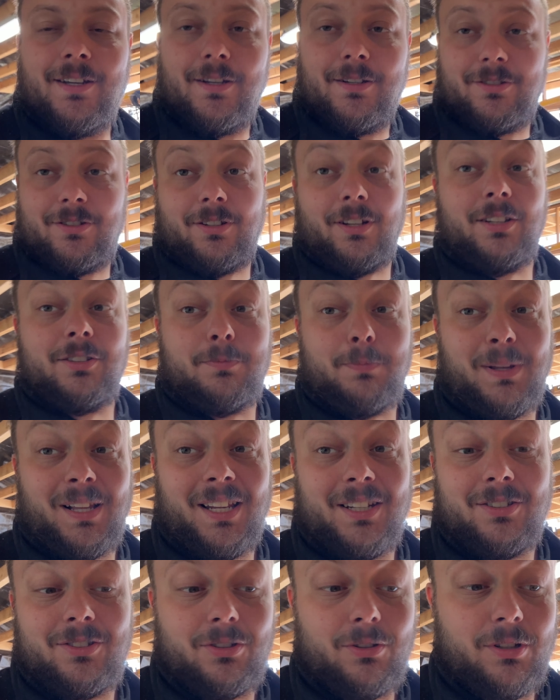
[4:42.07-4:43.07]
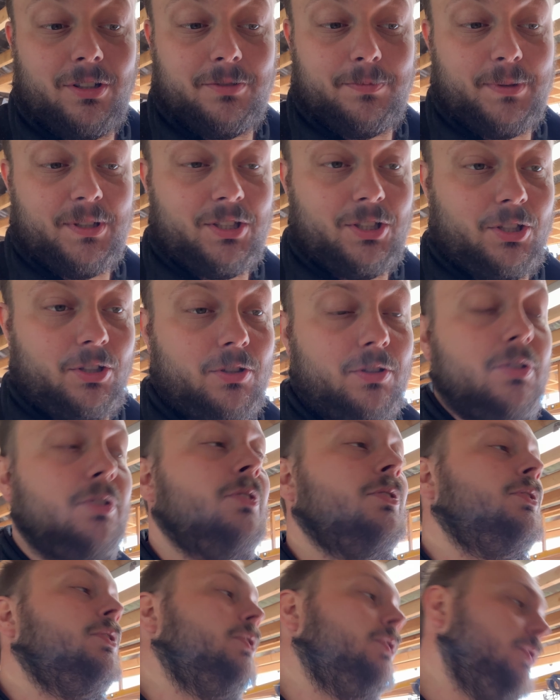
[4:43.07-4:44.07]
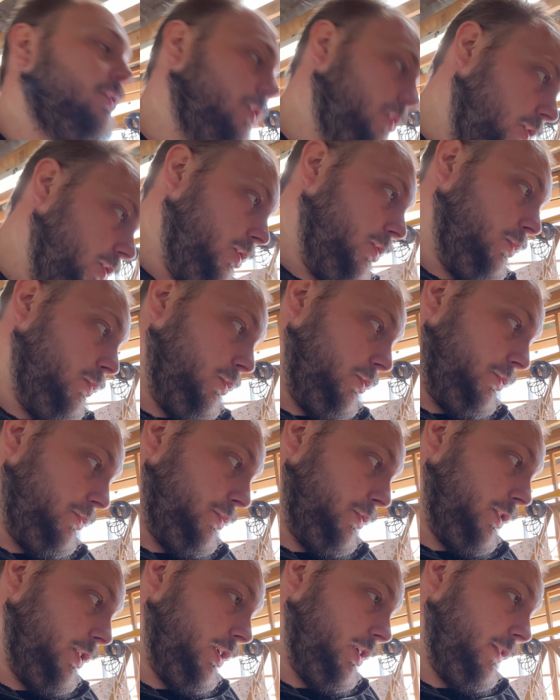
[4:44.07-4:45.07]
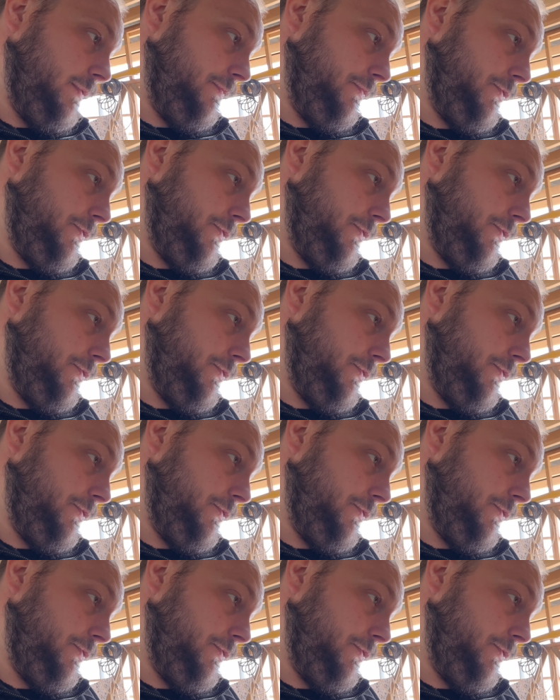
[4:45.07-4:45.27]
So that's the plan. So I'll speak to you once we